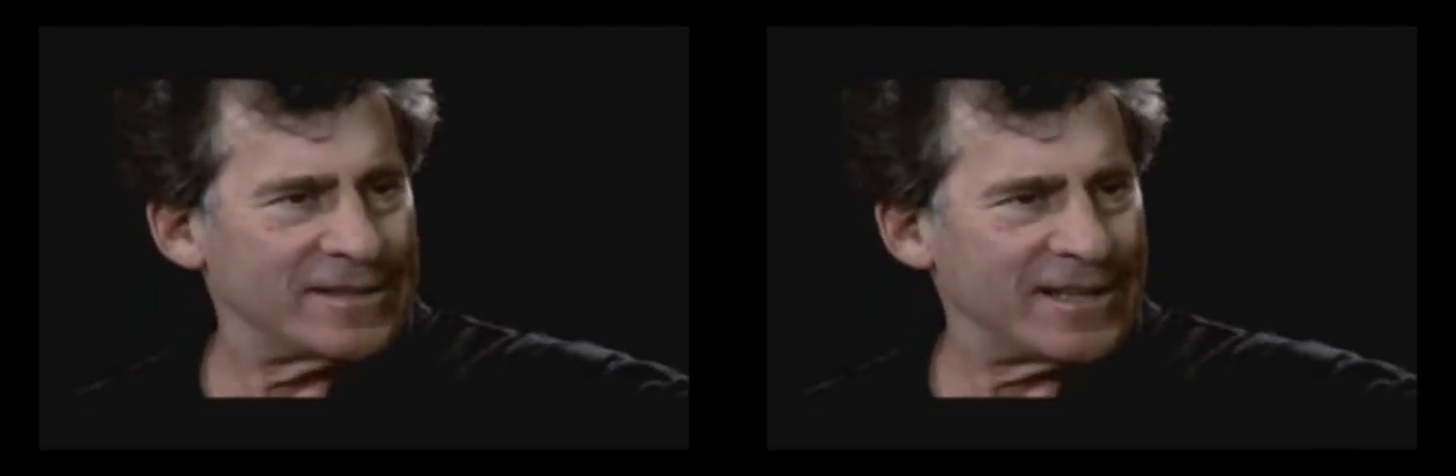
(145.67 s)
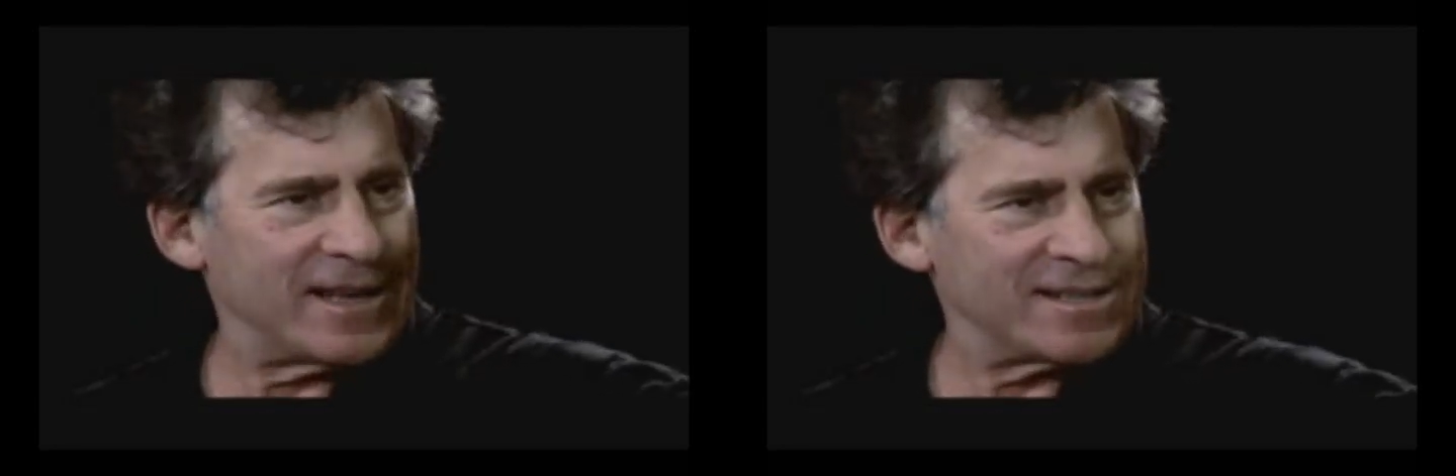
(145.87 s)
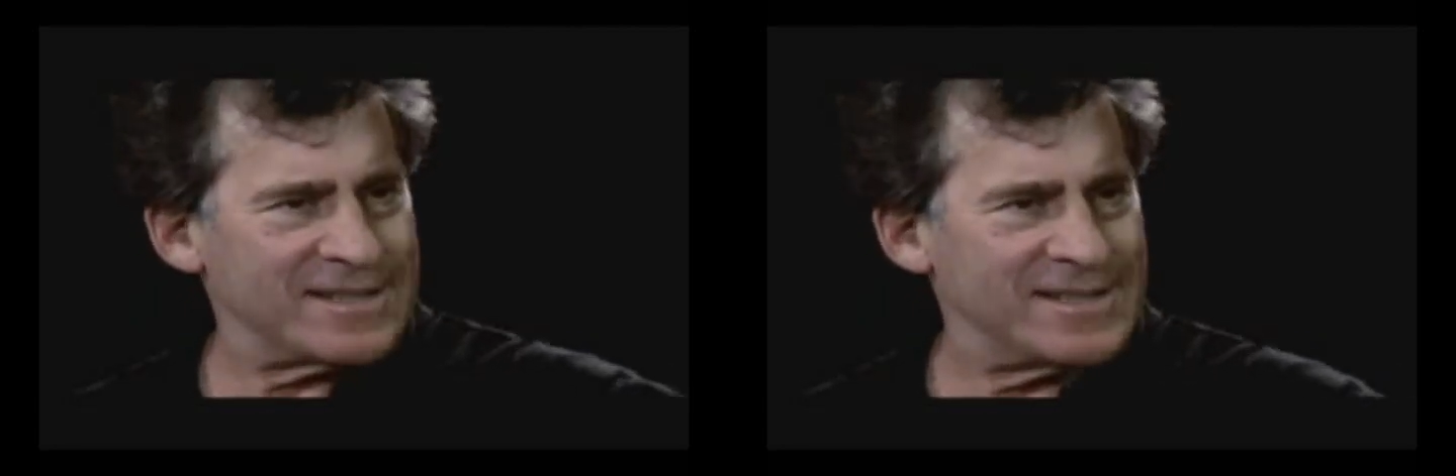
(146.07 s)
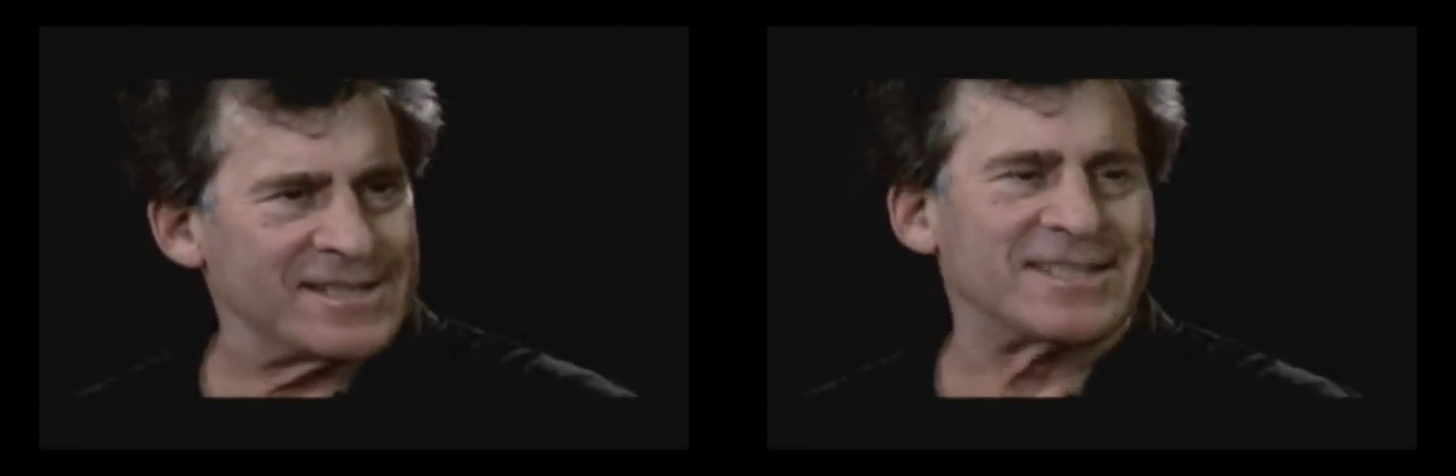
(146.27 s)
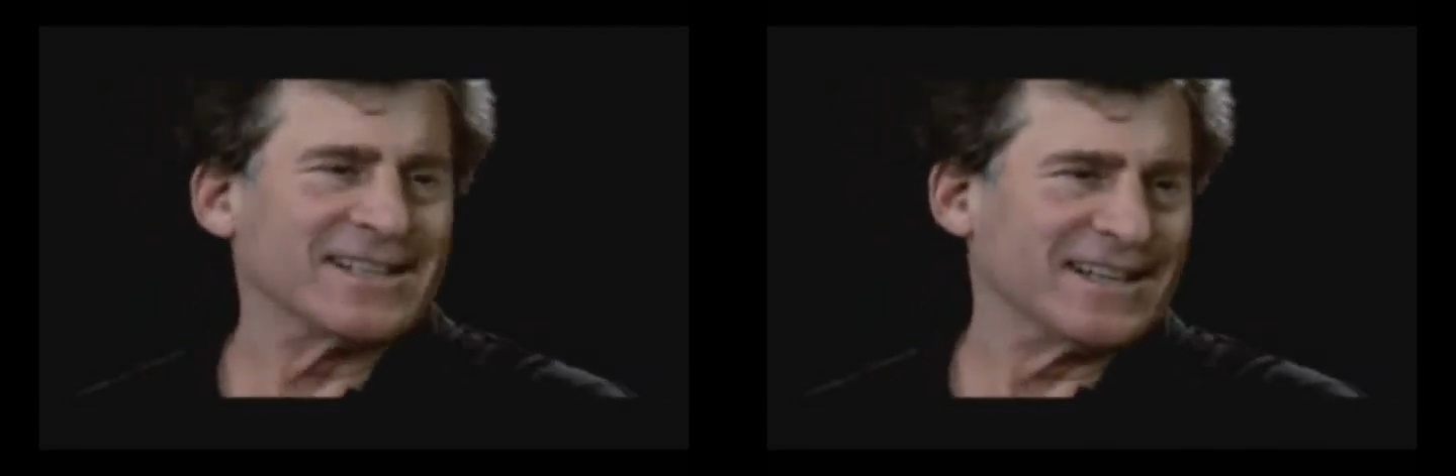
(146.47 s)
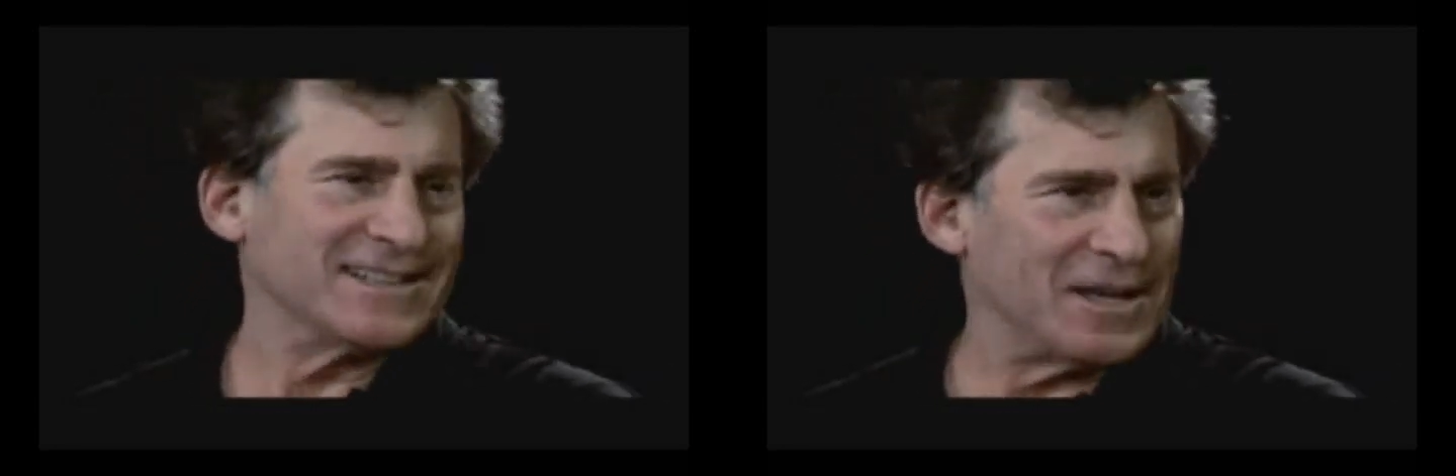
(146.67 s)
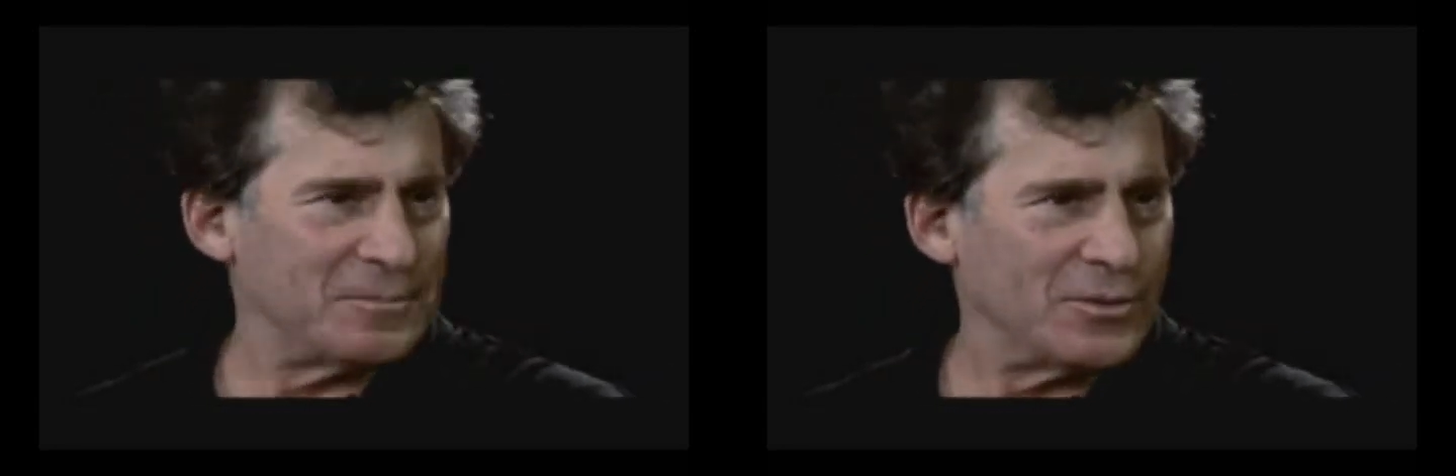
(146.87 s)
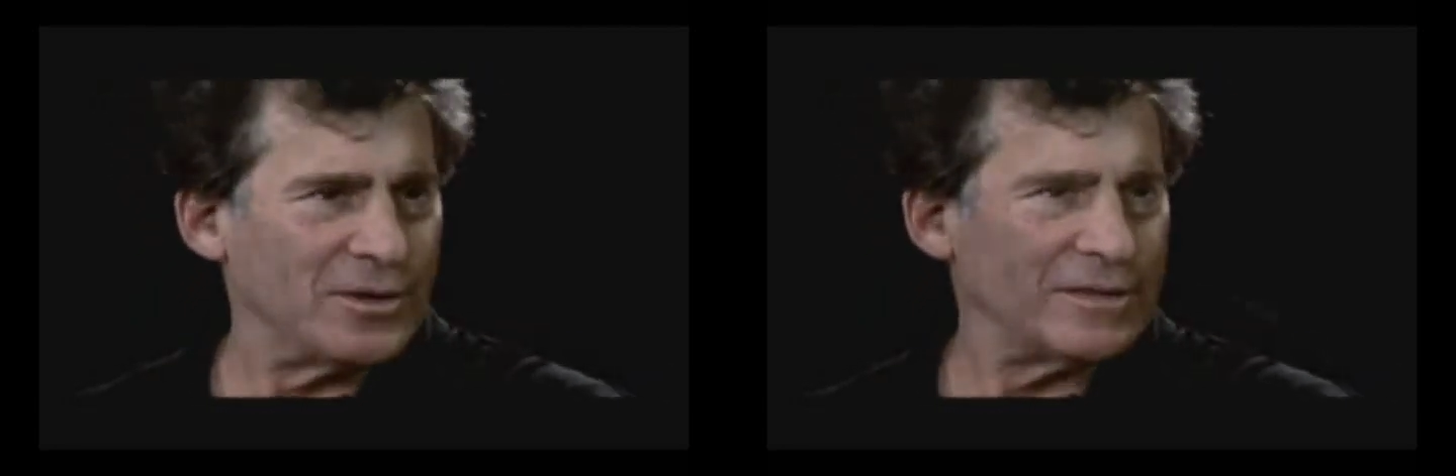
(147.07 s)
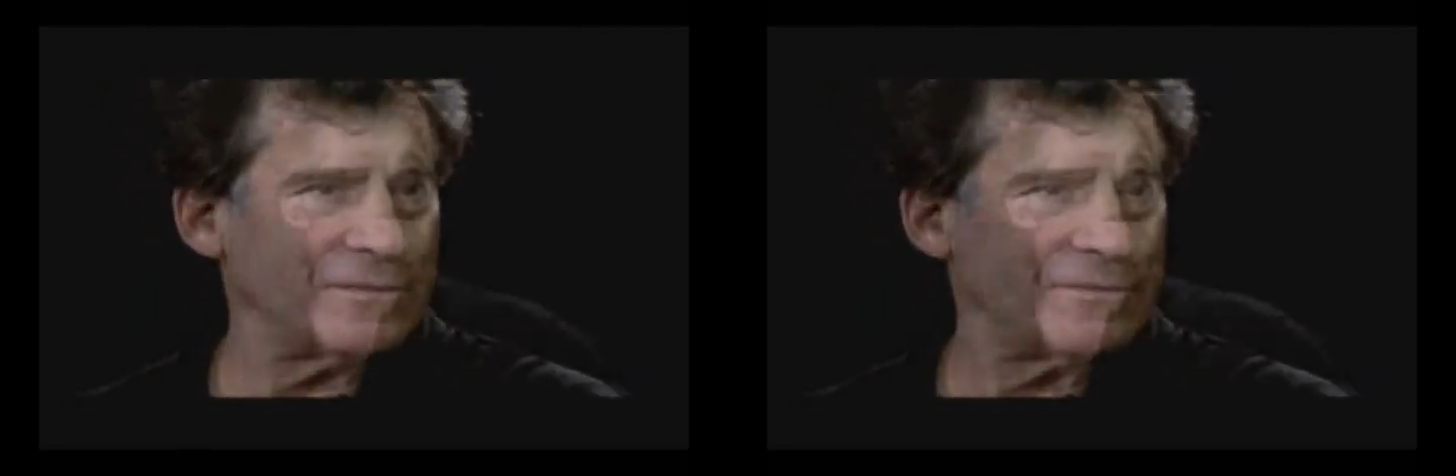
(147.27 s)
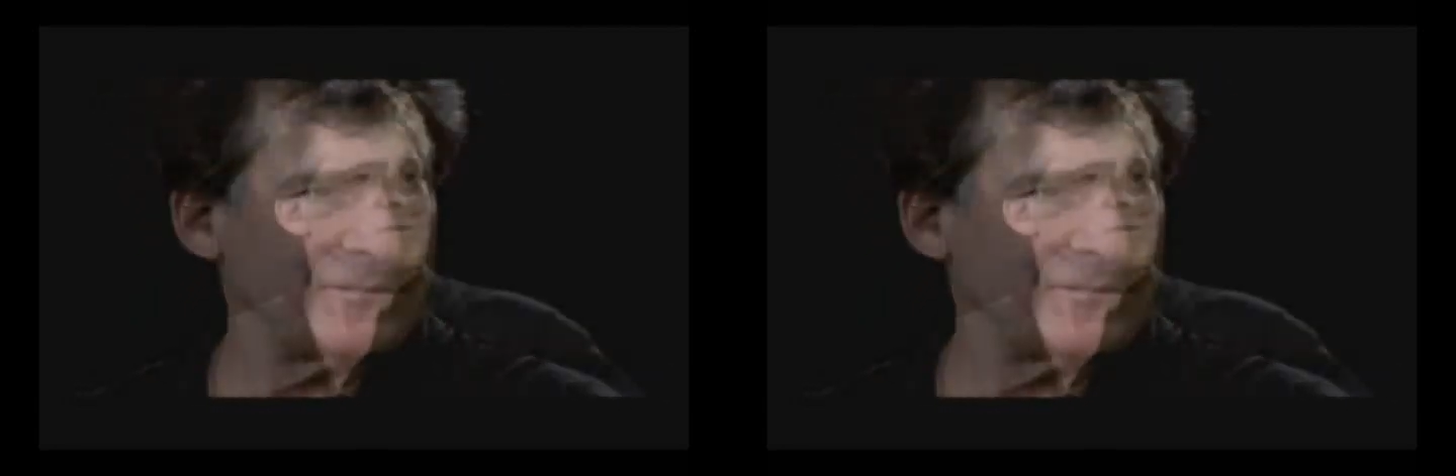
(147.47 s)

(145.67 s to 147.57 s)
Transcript: didn't start existing at that point.